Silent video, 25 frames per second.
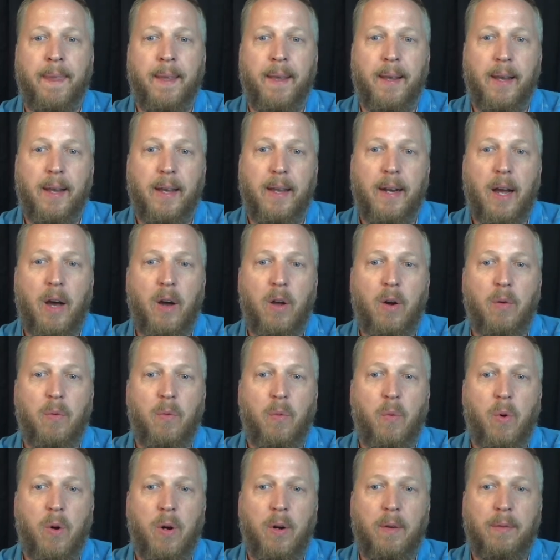And out
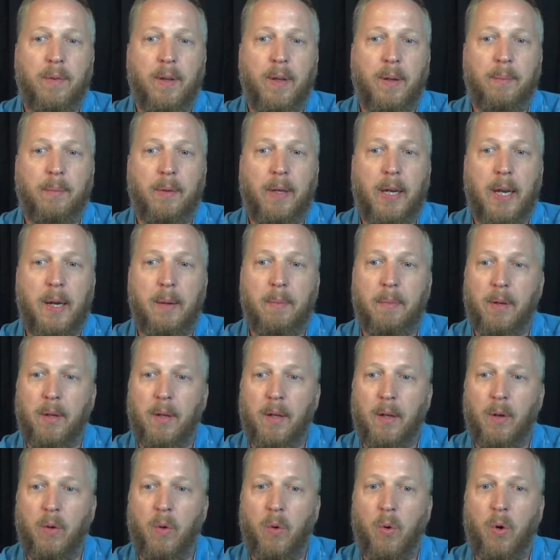of one of them came a
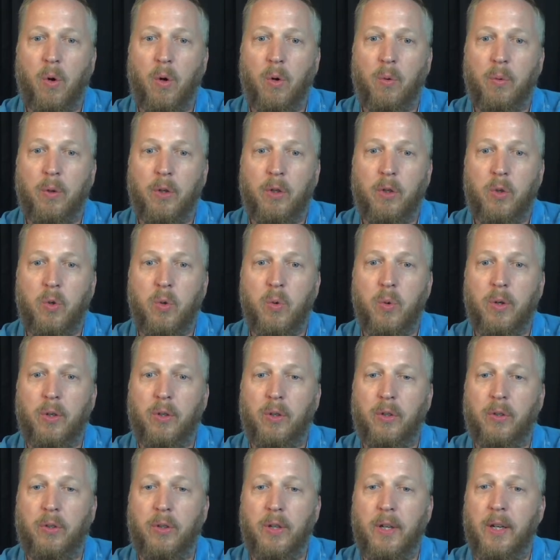little horn which grew
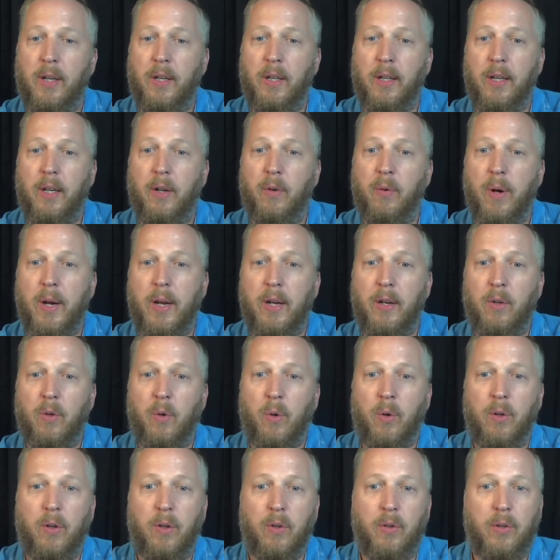exceedingly great
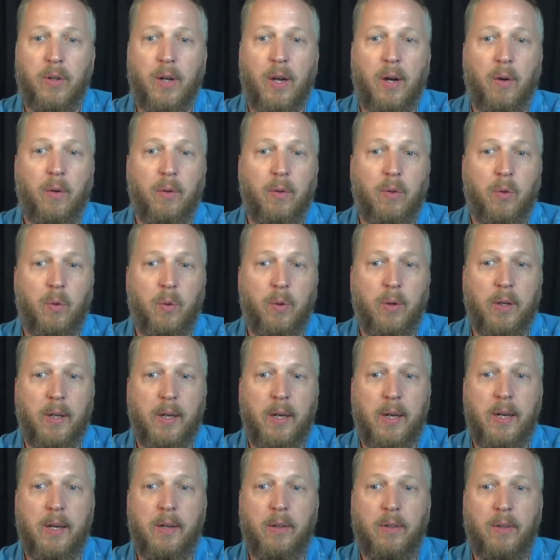toward the south, toward
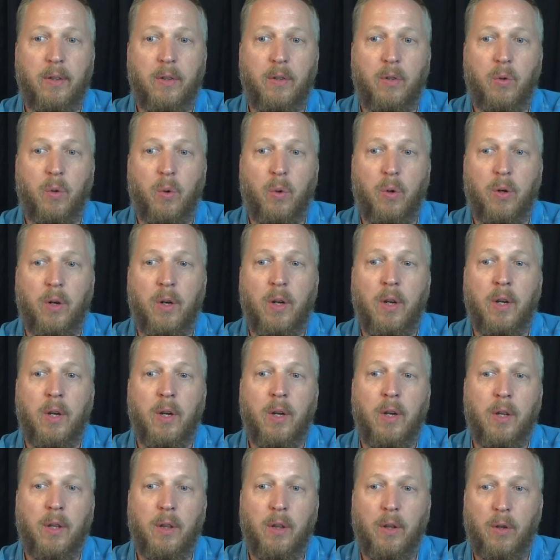the east, and toward
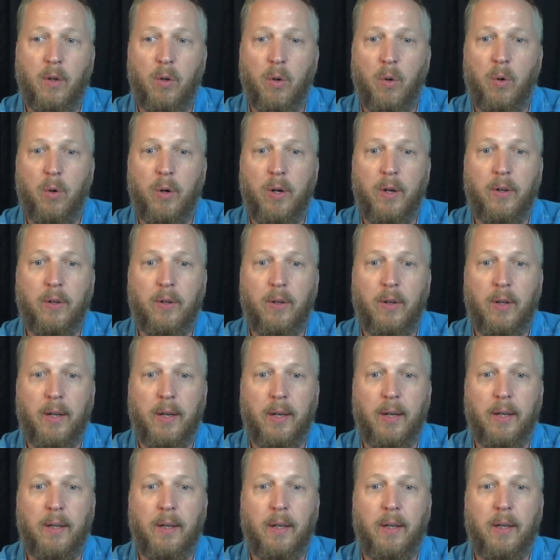the glorious
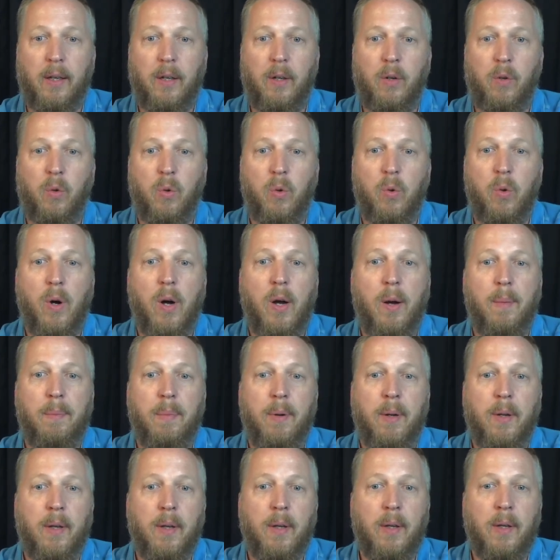land. And it grew
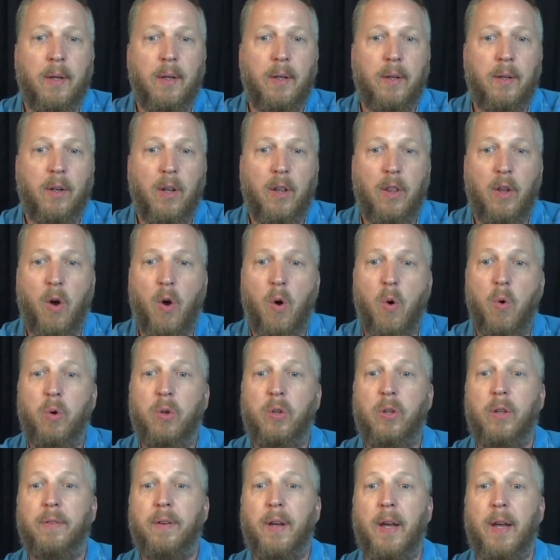up to the
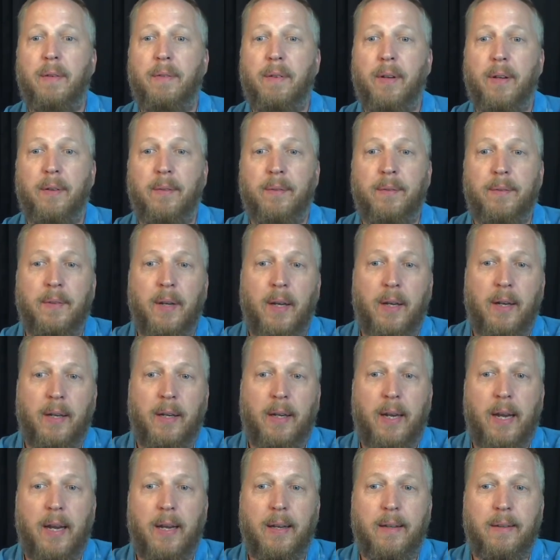host of heaven, and
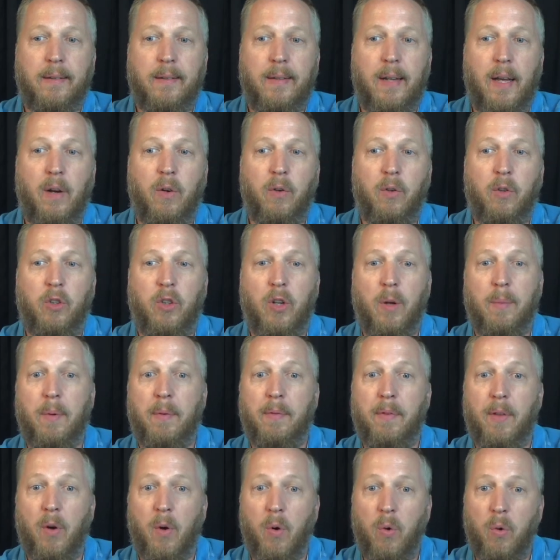it cast down some
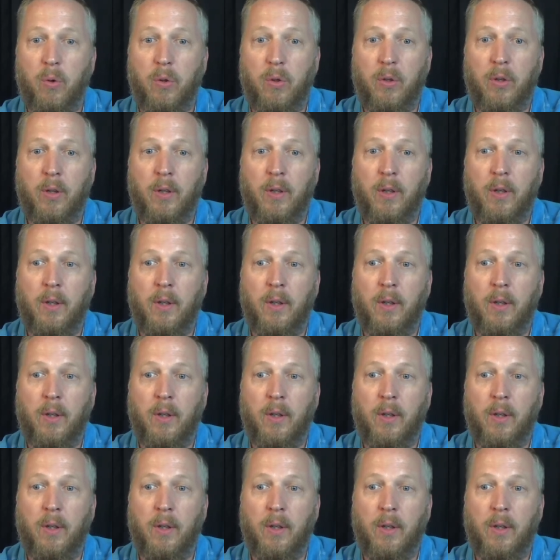of the host